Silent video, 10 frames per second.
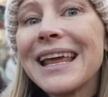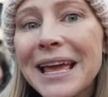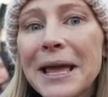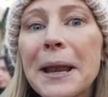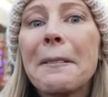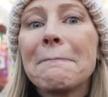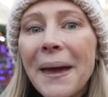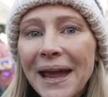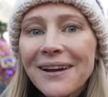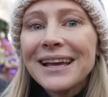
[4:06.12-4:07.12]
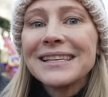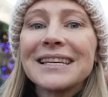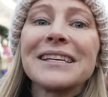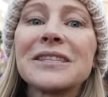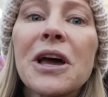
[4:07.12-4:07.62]
in Paris.
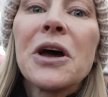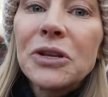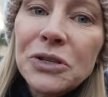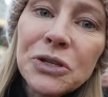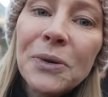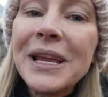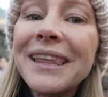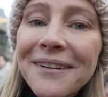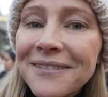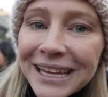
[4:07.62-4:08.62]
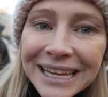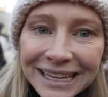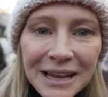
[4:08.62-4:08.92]
It's Tuileries